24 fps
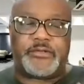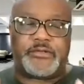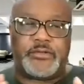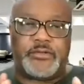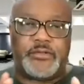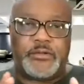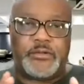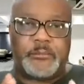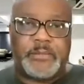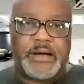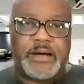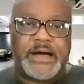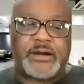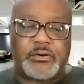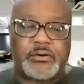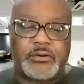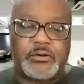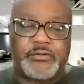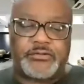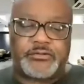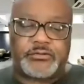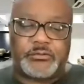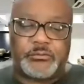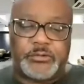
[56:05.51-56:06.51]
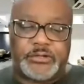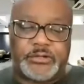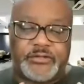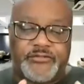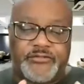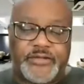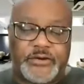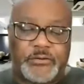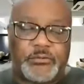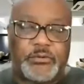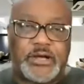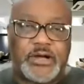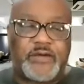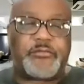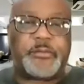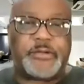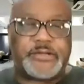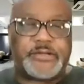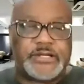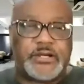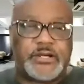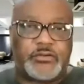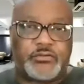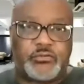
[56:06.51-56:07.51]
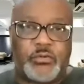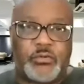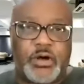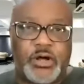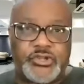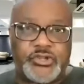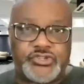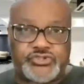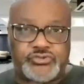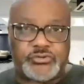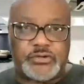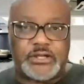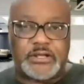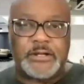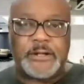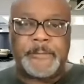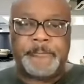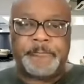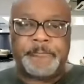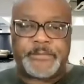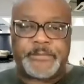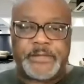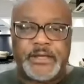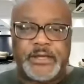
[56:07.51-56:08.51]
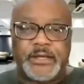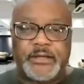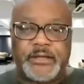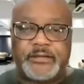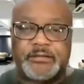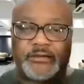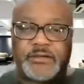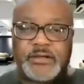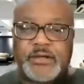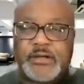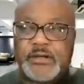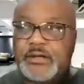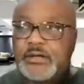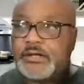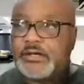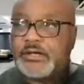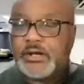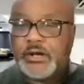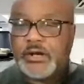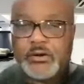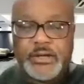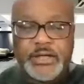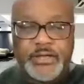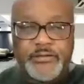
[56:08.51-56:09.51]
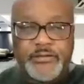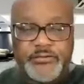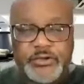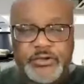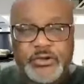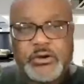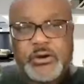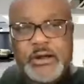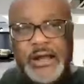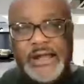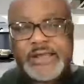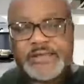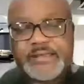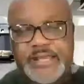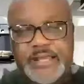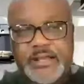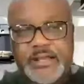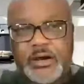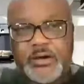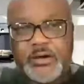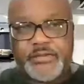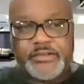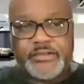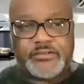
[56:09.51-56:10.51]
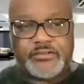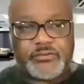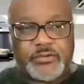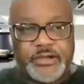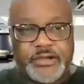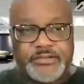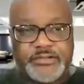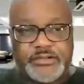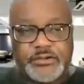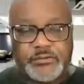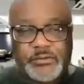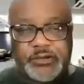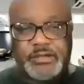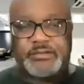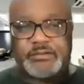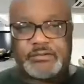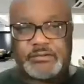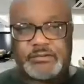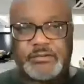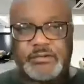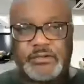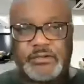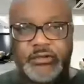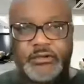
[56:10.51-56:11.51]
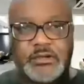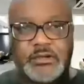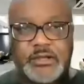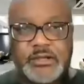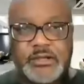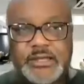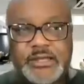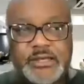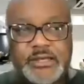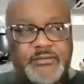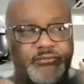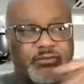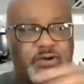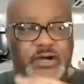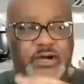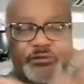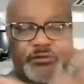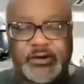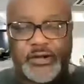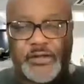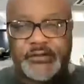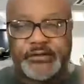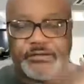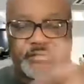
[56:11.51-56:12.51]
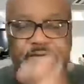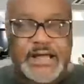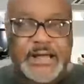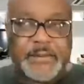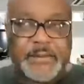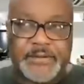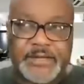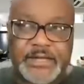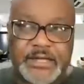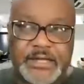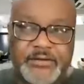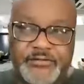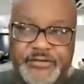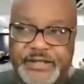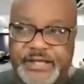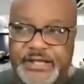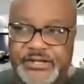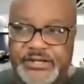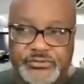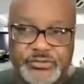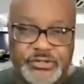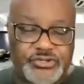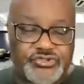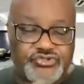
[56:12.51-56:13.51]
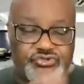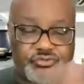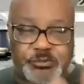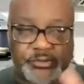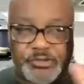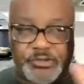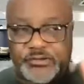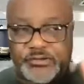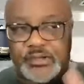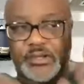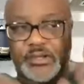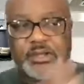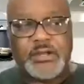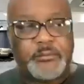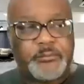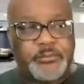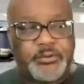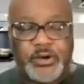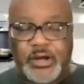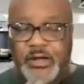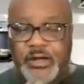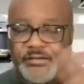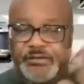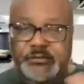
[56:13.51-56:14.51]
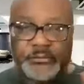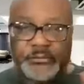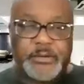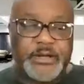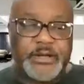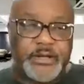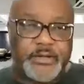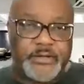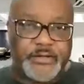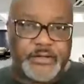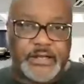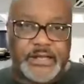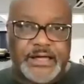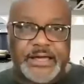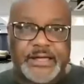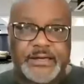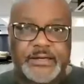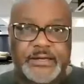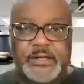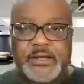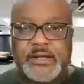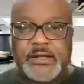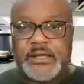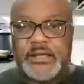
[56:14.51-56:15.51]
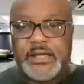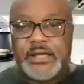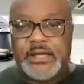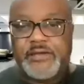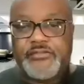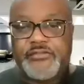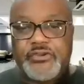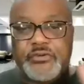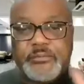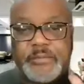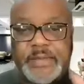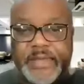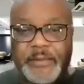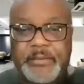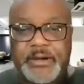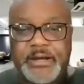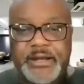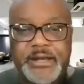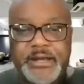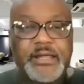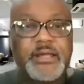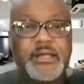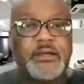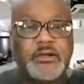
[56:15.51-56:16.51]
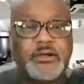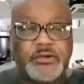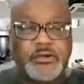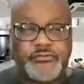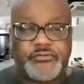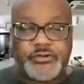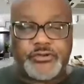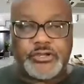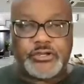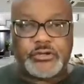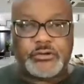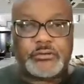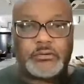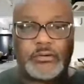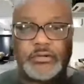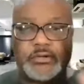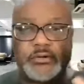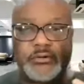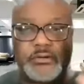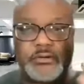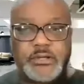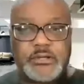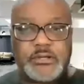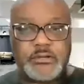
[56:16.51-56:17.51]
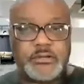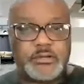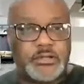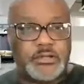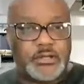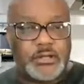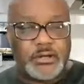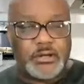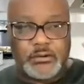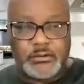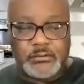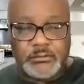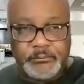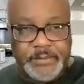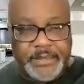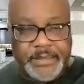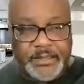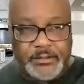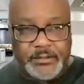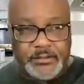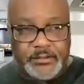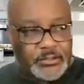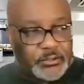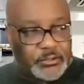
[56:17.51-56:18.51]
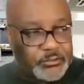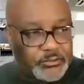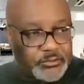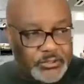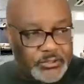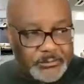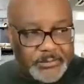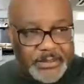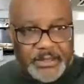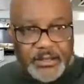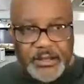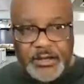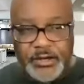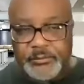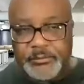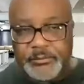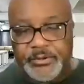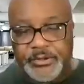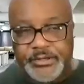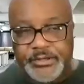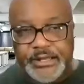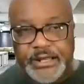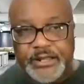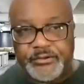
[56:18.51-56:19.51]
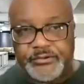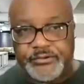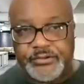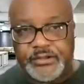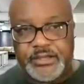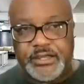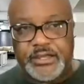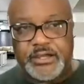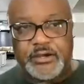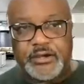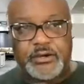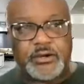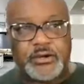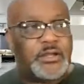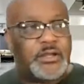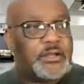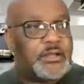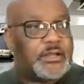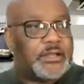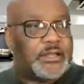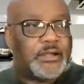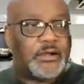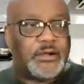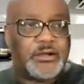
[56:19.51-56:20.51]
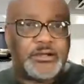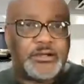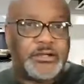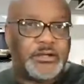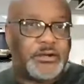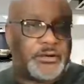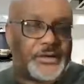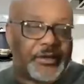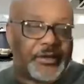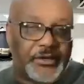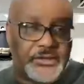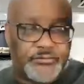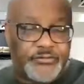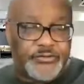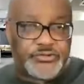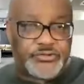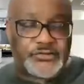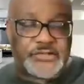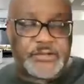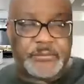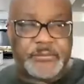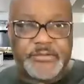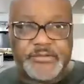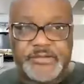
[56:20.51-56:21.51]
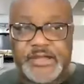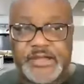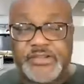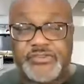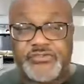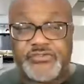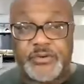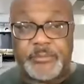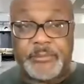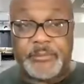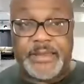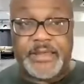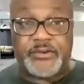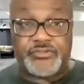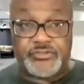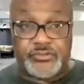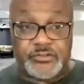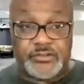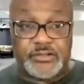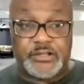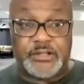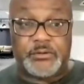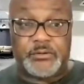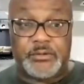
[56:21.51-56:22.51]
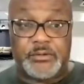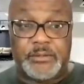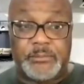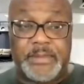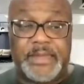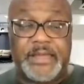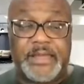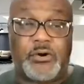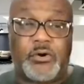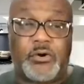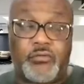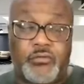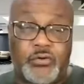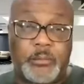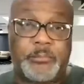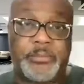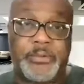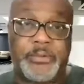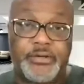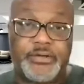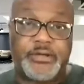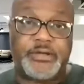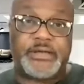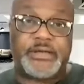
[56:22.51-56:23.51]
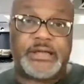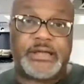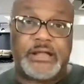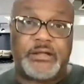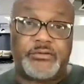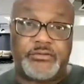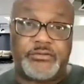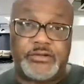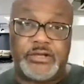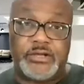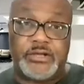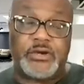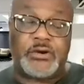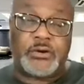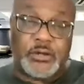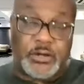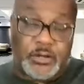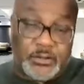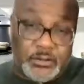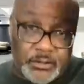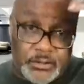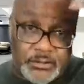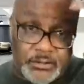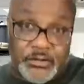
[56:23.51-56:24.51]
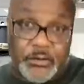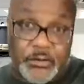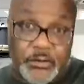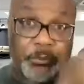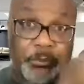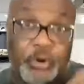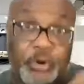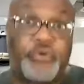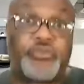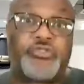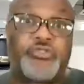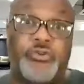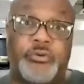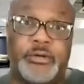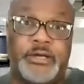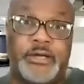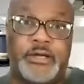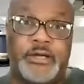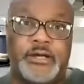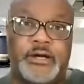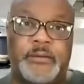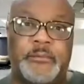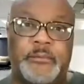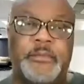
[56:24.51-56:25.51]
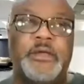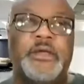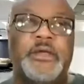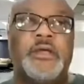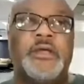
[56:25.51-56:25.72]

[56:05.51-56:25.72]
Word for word: So the model, so what the federal government tells Wall Street is you know, if you go out and take all these crazy risks, you can get involved in all these complicated financial instruments, put all this money on the line. If you make money, good for you. You can, you know, make, you know, you can make a hundred million dollars a year. Uh, you know, an individual, some of these hedge fund managers literally make over a billion dollars a year on in their personal income.